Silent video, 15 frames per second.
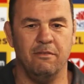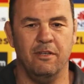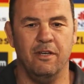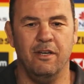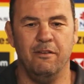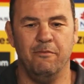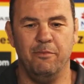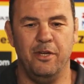
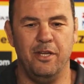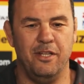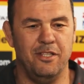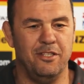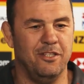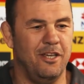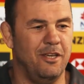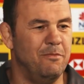I've been in
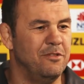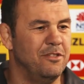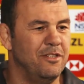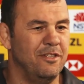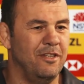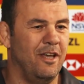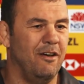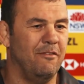
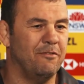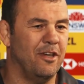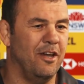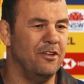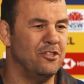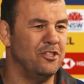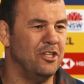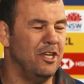teams, I've
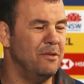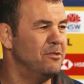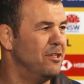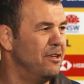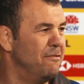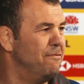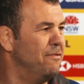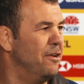coached teams
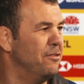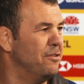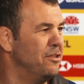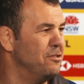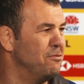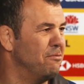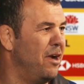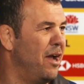that have felt
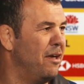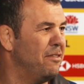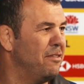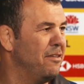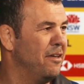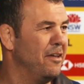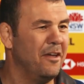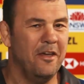his
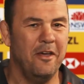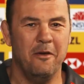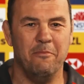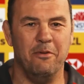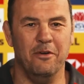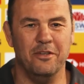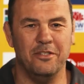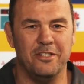wrath
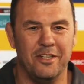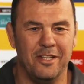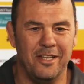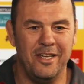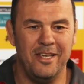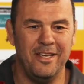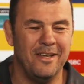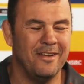
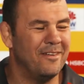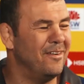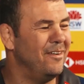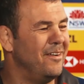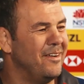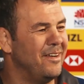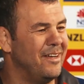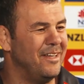personally,
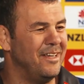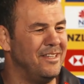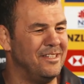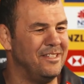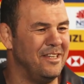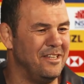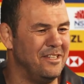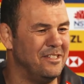right, and
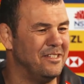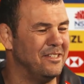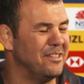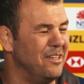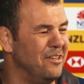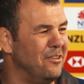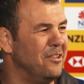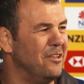his
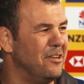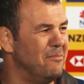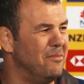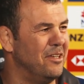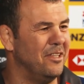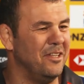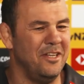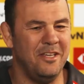skill and
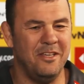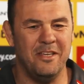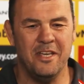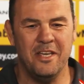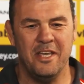ability.